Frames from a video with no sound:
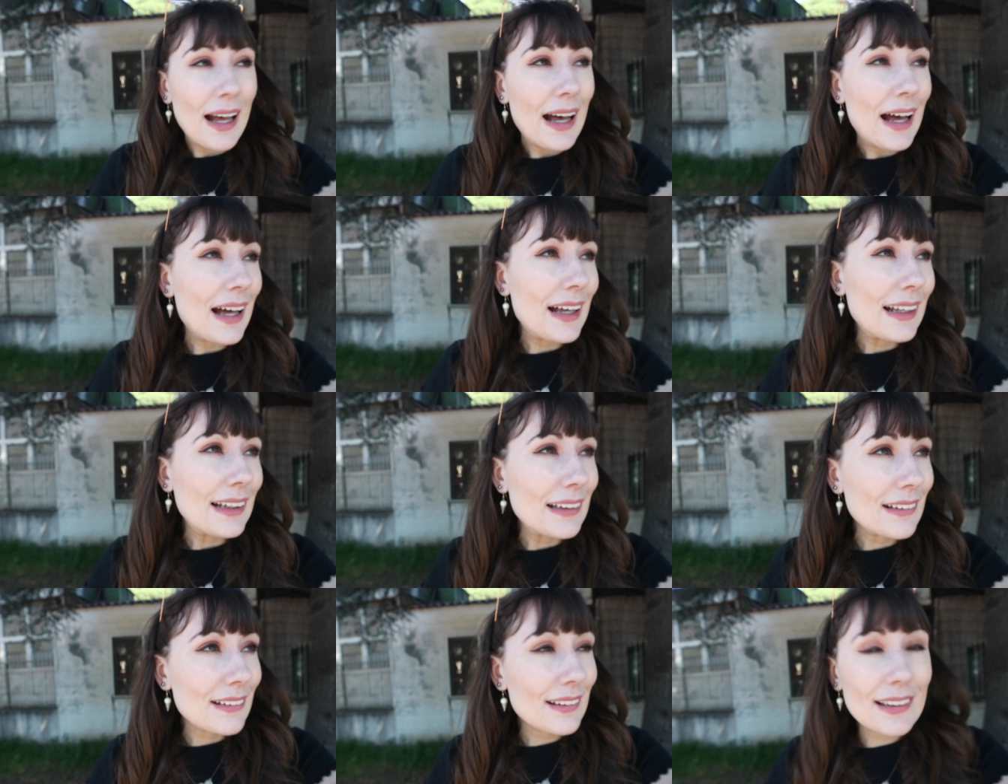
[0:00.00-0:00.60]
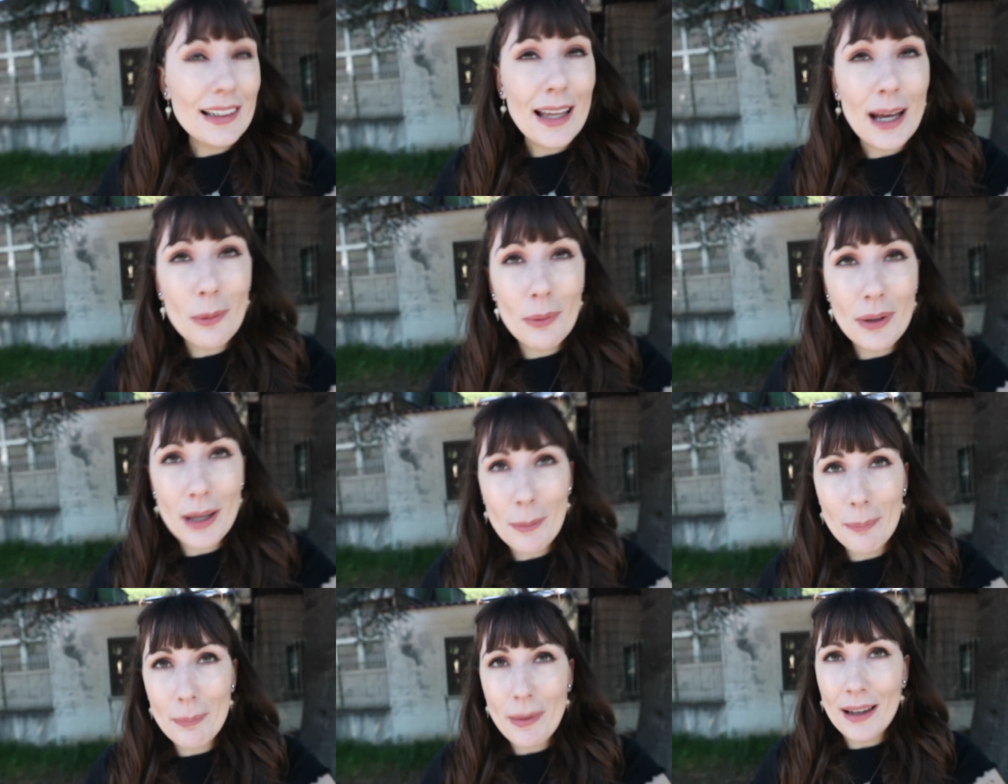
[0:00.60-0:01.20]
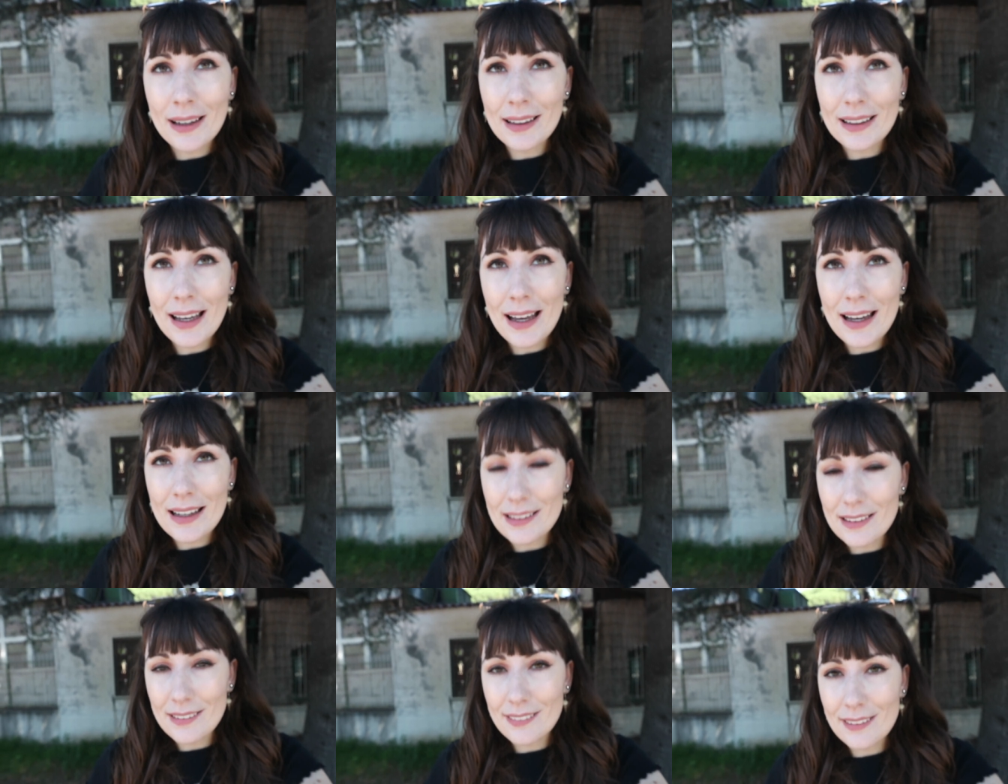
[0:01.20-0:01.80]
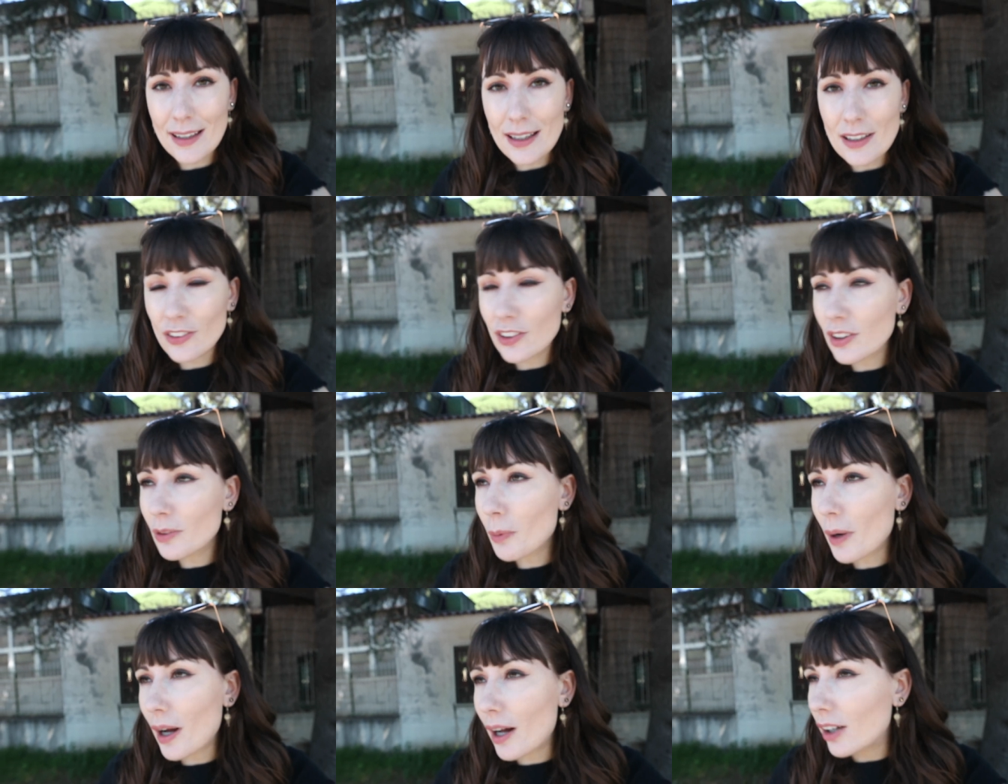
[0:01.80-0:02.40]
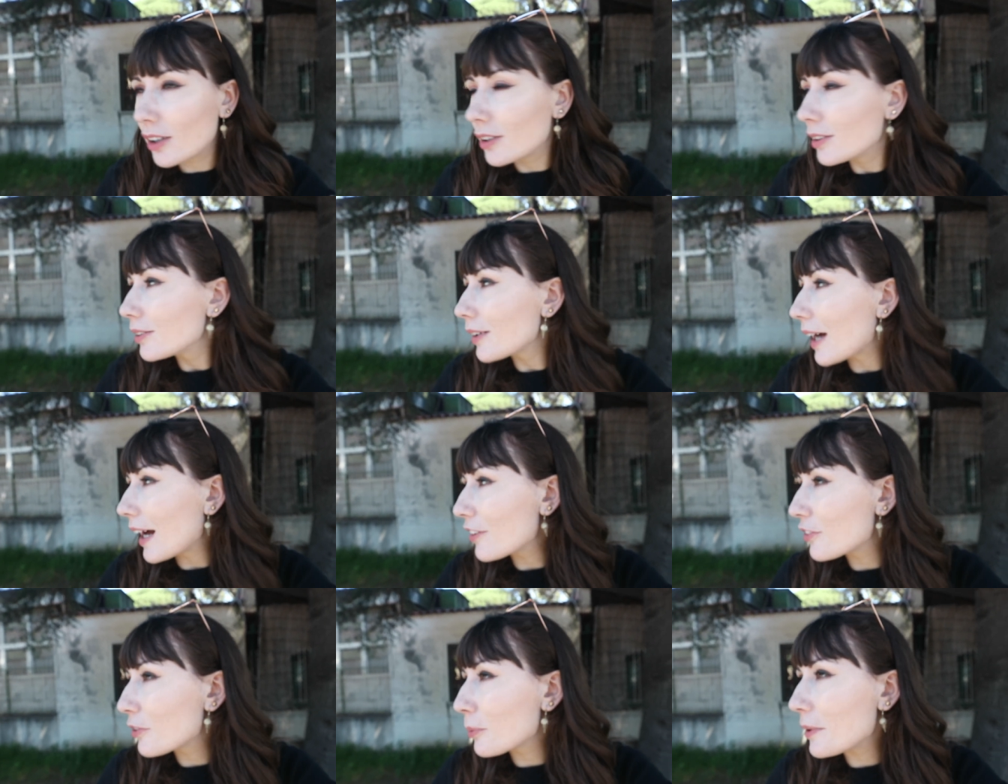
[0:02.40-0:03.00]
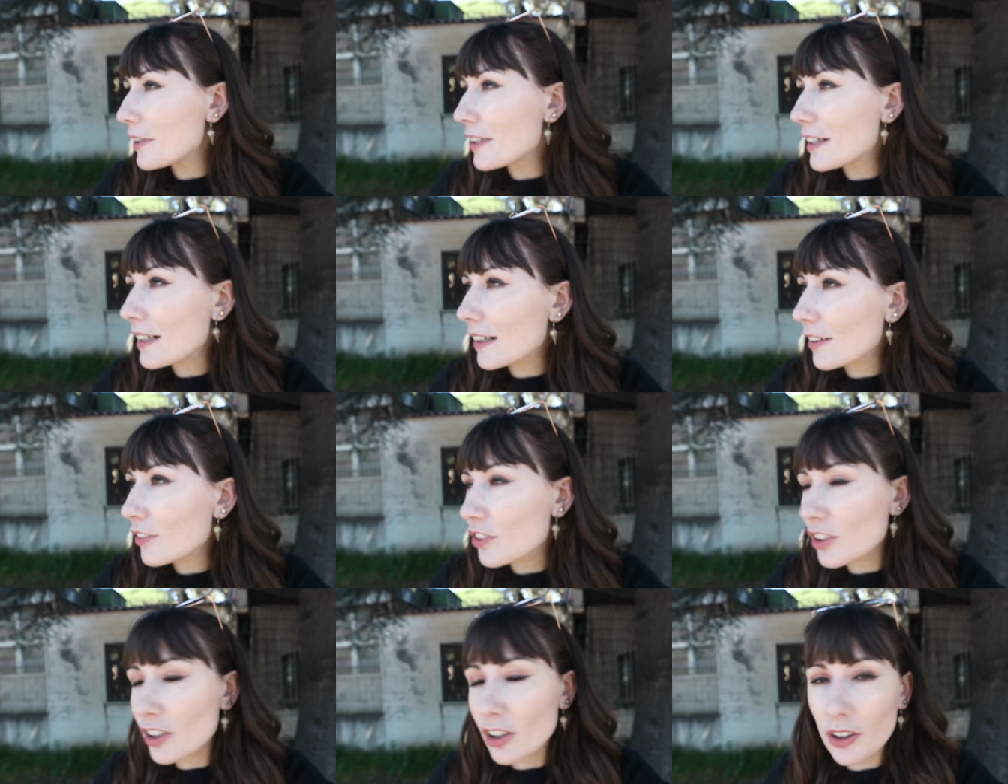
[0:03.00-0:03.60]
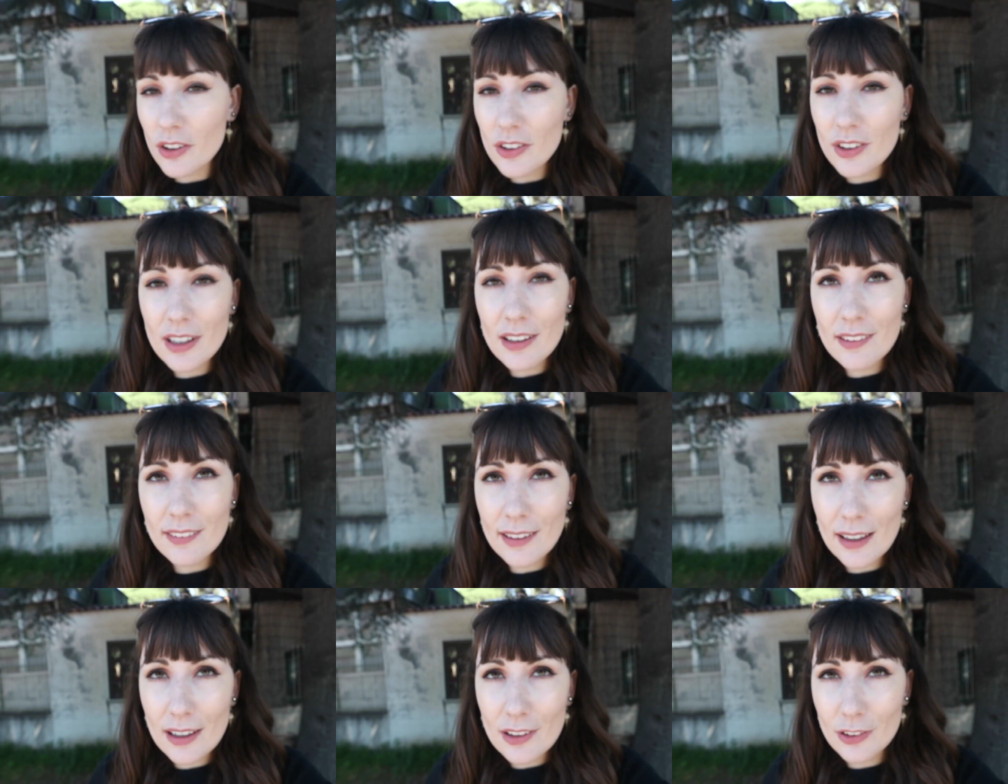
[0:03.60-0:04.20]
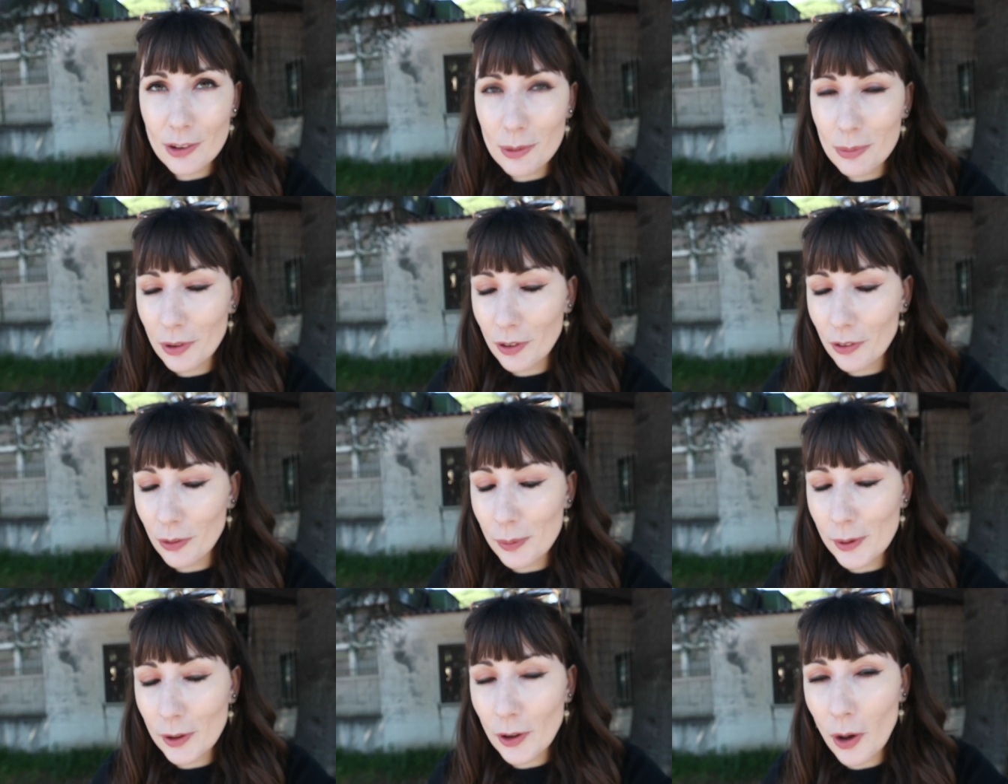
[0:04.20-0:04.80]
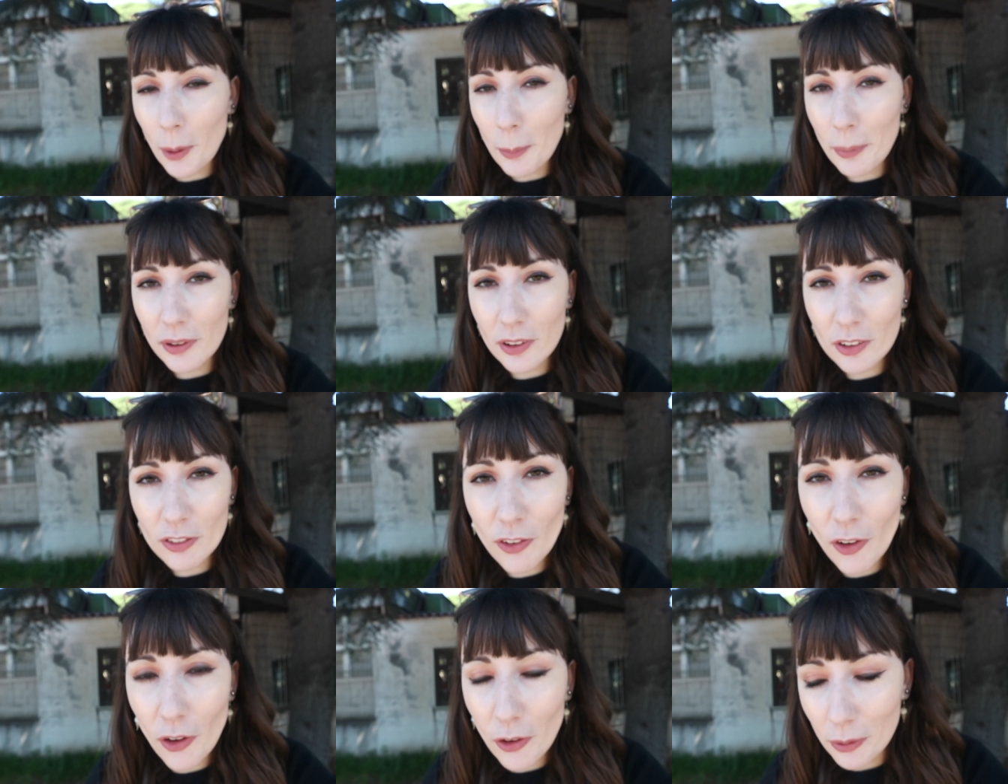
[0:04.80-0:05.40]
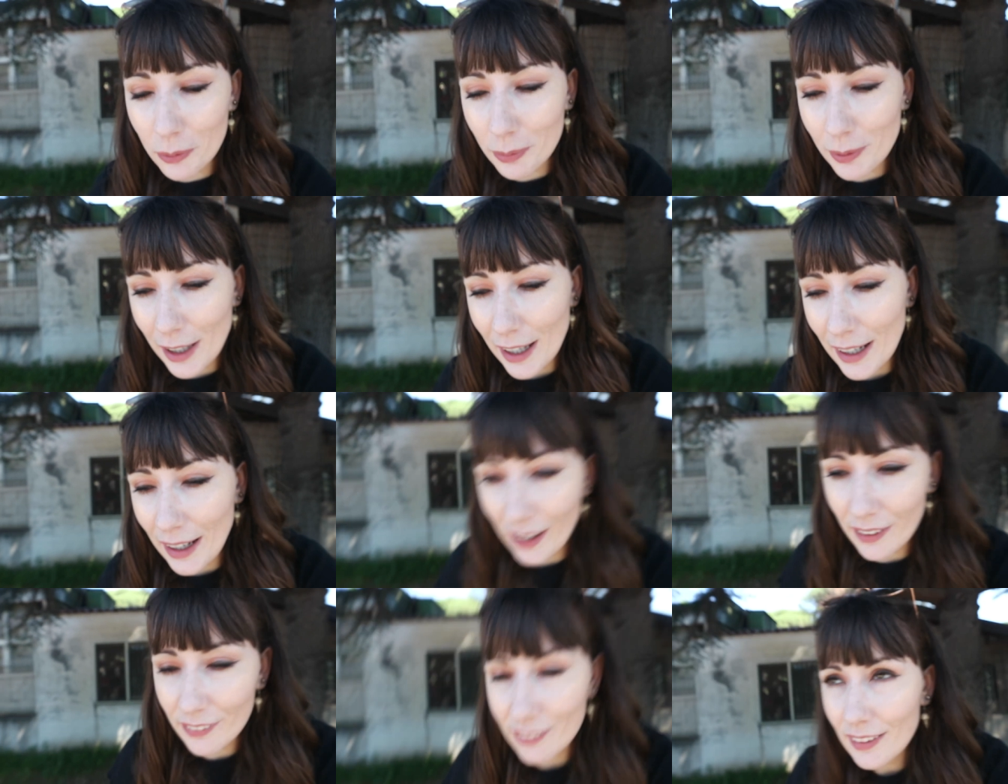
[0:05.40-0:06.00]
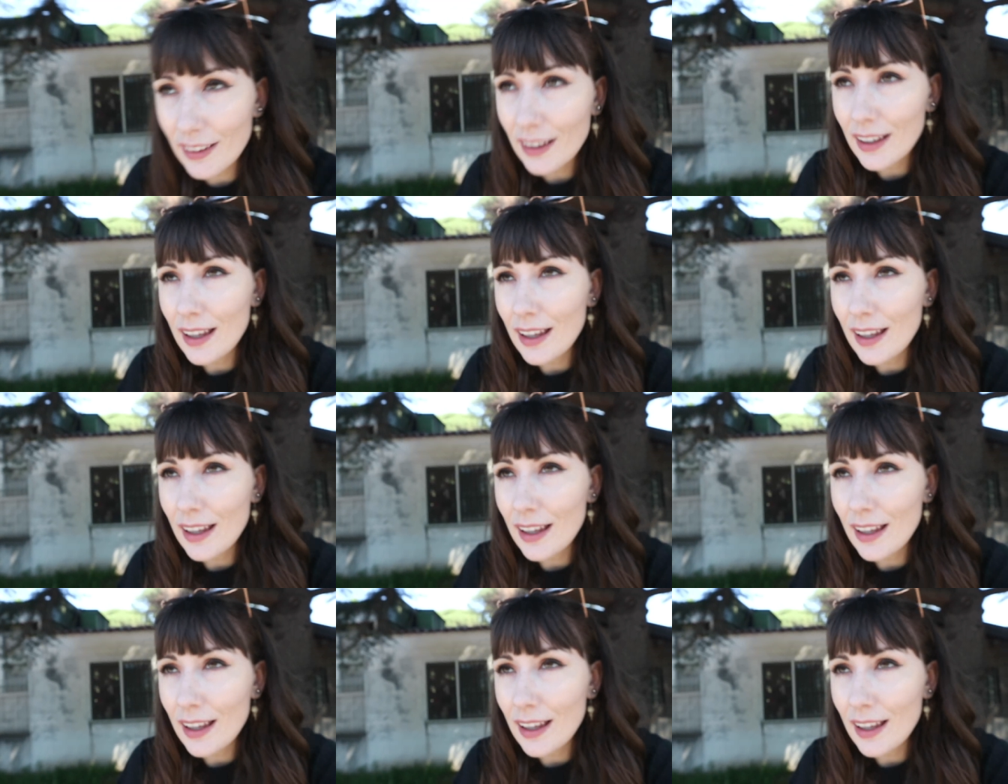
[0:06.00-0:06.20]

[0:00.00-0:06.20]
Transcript: and now we are back at the station well actually we didn't actually go to this station because we got up at the wrong place